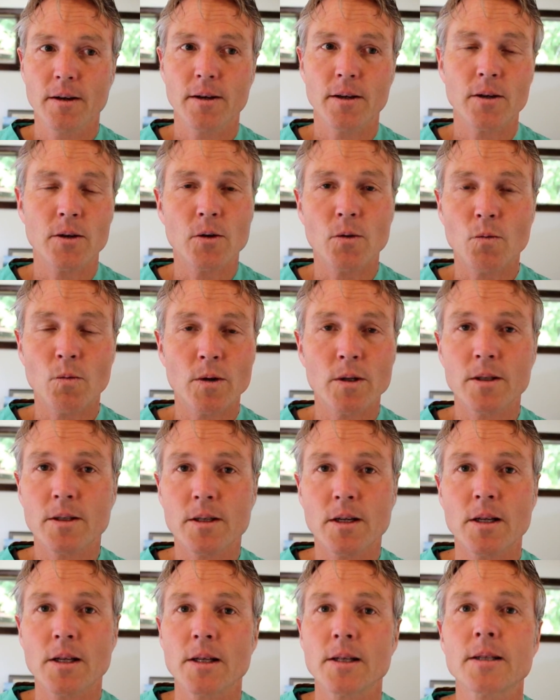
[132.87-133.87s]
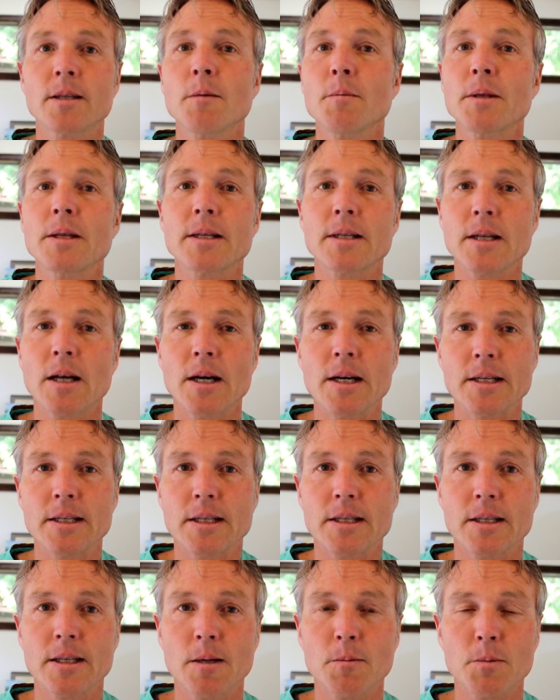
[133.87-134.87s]
You know, what are some of the
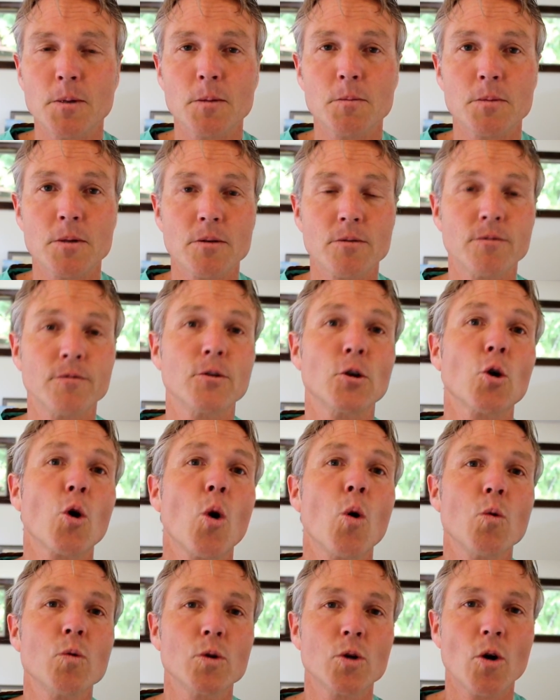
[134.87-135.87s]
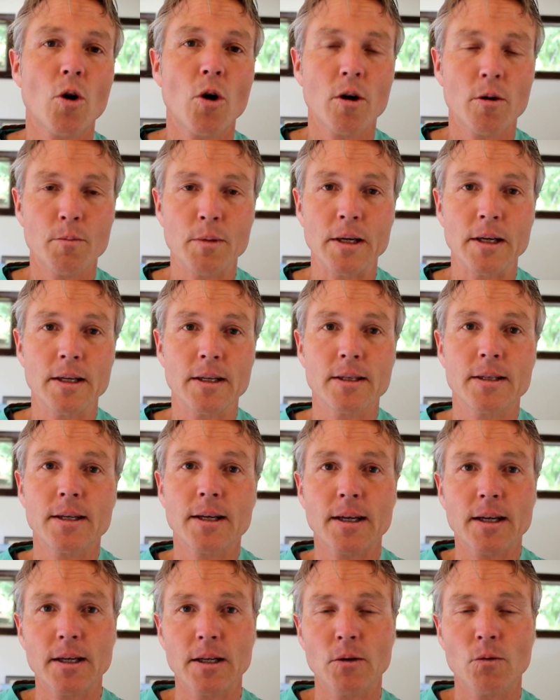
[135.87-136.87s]
signs and symptoms of your own dog being
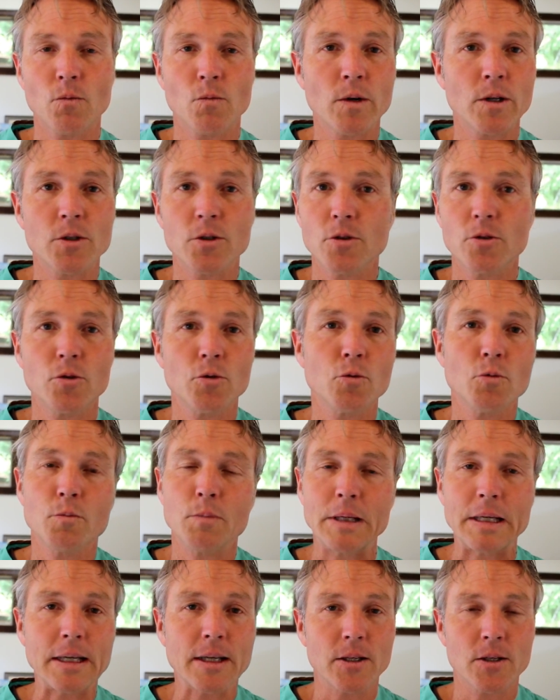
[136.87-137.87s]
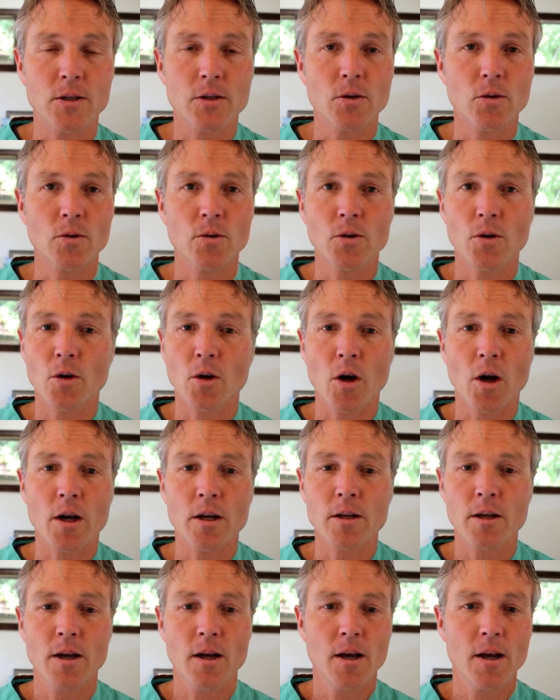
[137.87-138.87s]
sick, and when should you be concerned or
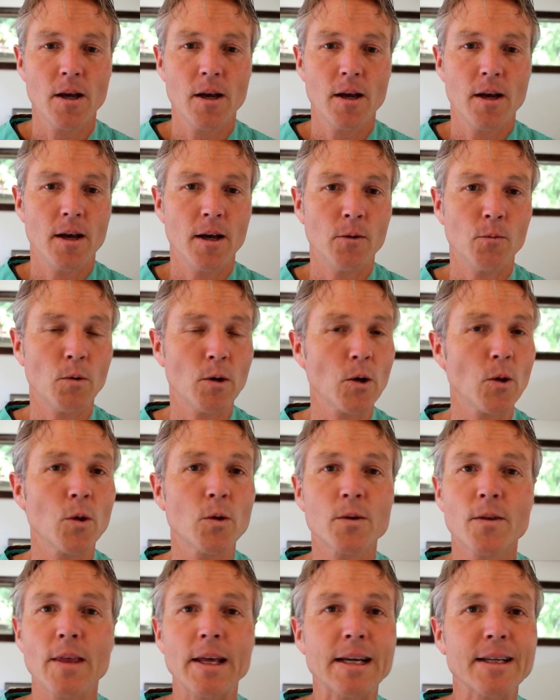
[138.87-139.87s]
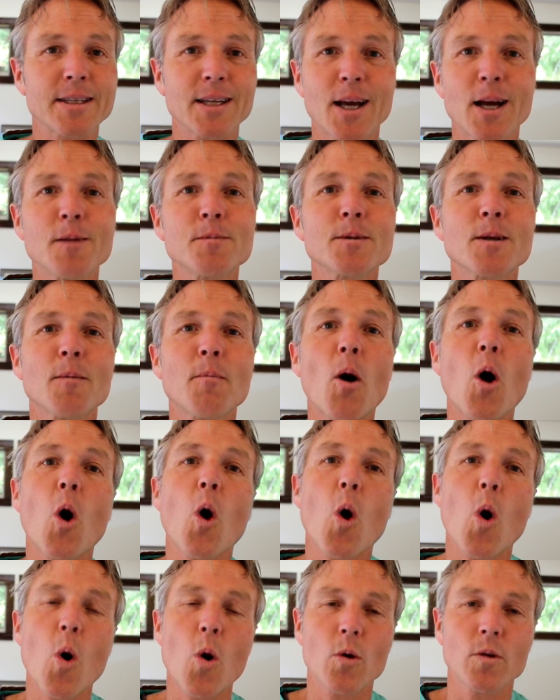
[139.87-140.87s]
not? And one of the things that comes up
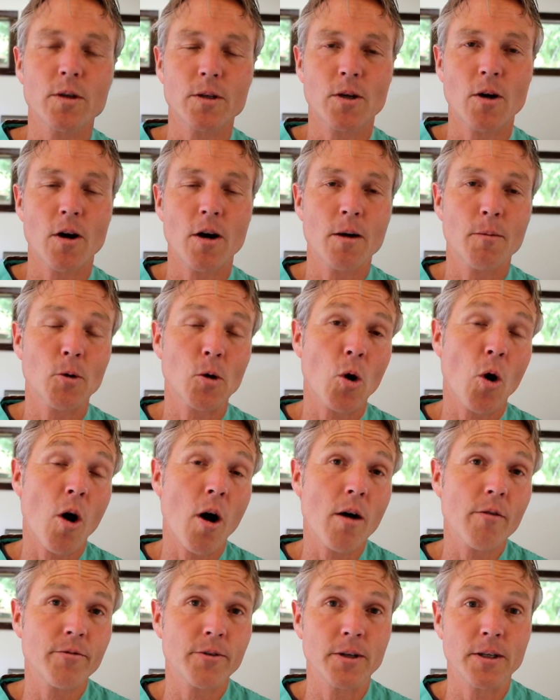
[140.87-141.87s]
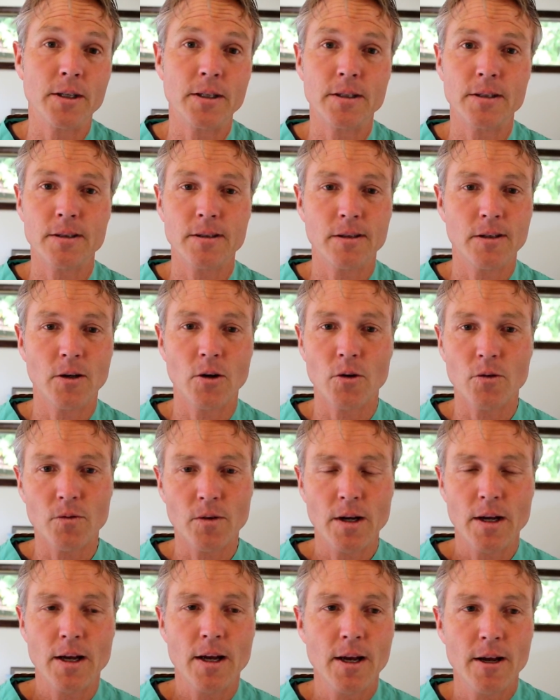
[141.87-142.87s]
all the time or often is, you know,
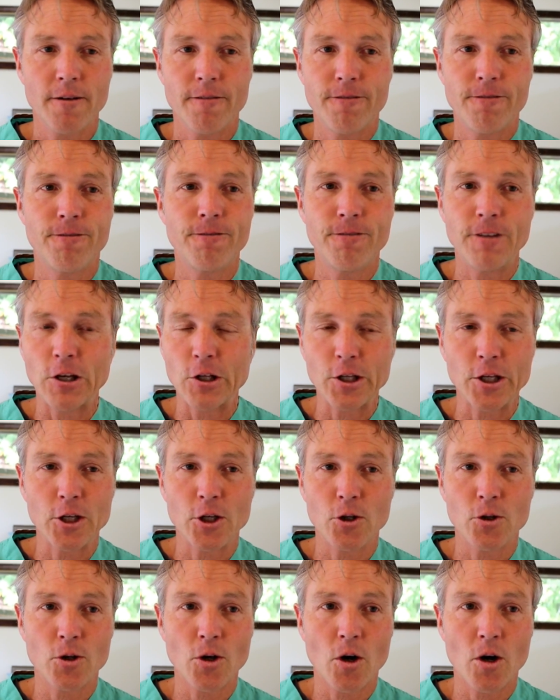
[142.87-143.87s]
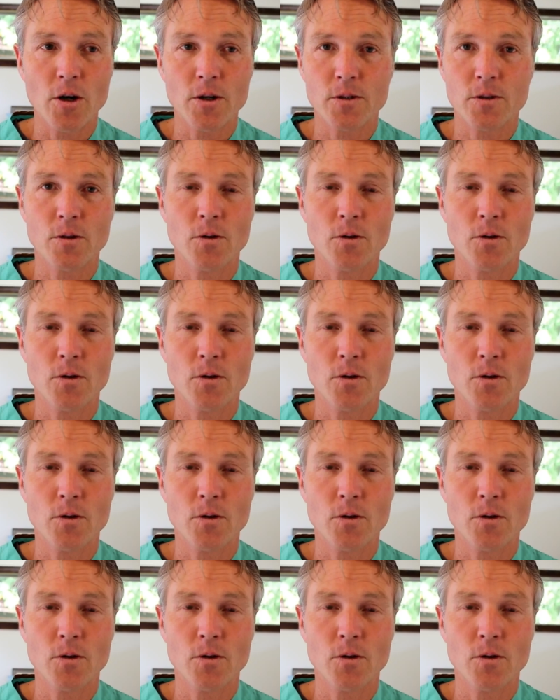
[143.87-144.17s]
feeling your dog's